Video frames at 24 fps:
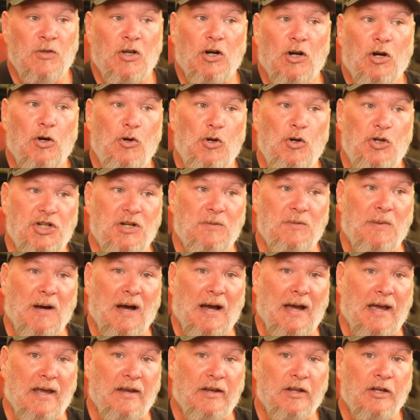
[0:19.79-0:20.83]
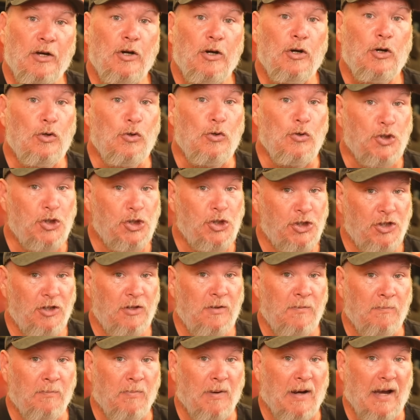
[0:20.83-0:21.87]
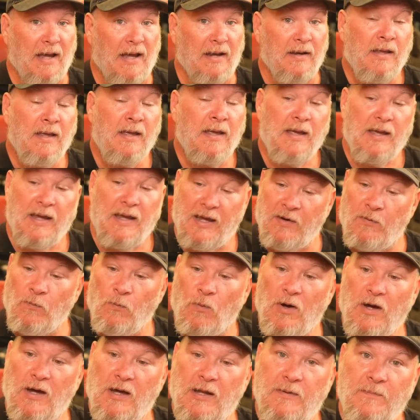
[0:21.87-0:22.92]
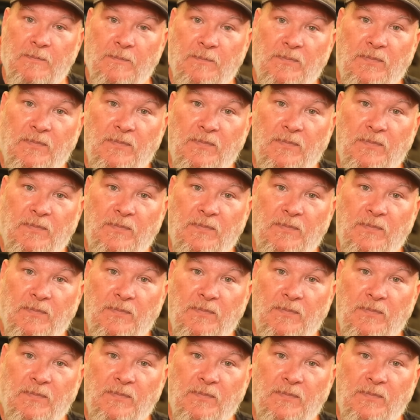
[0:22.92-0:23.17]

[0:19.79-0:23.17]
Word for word: who should buy it, who shouldn't buy it, and what